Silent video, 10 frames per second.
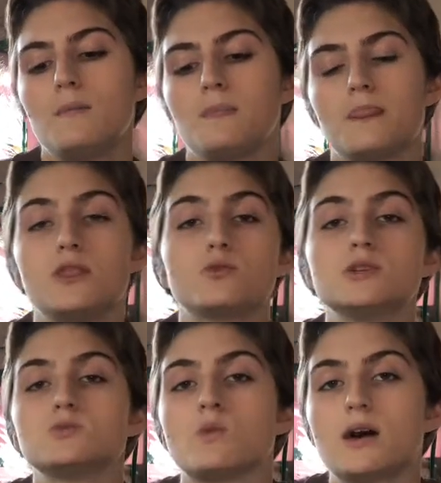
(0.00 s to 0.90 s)
And the
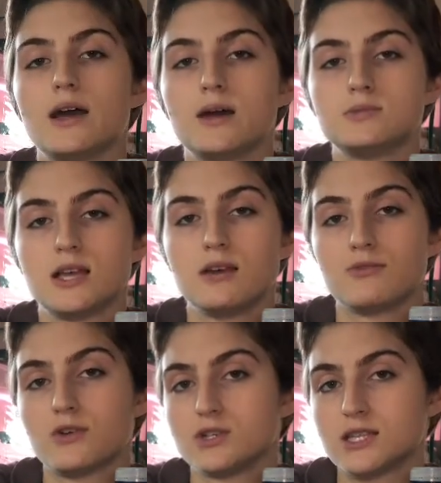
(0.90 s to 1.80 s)
reason why I'm saying
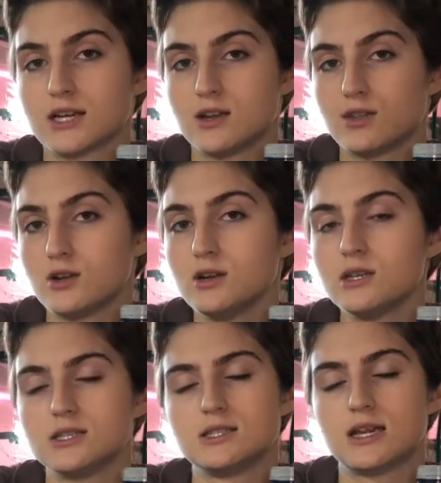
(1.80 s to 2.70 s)
first, second, and third
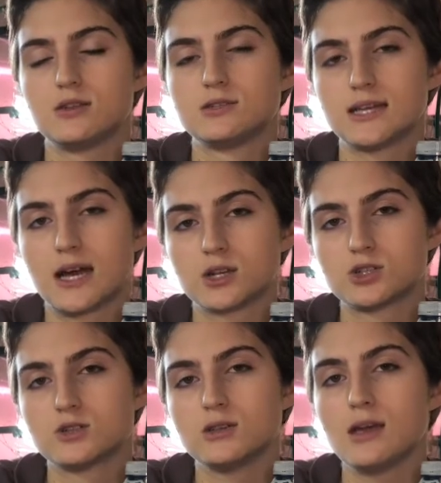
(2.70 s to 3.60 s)
is that there's
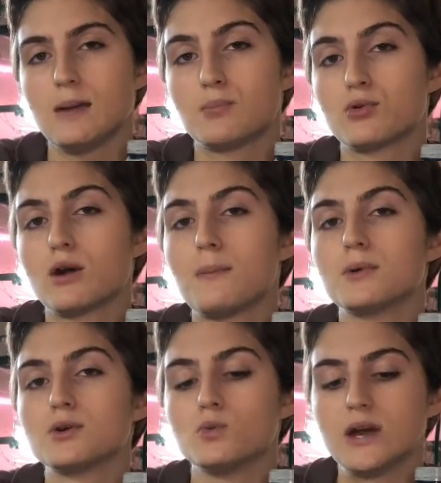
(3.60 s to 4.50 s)
actually a
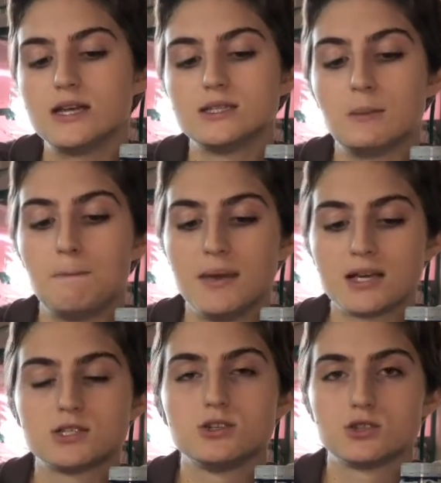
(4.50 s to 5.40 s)
proper way to
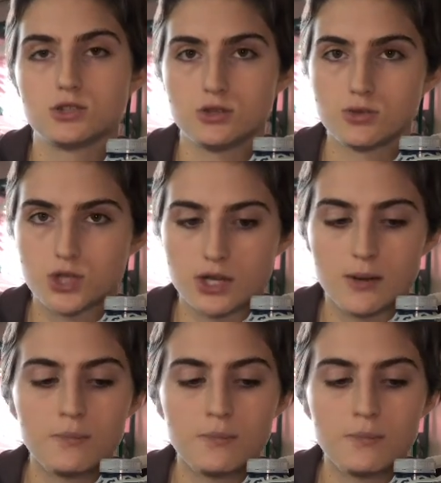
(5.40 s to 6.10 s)
mix your solution.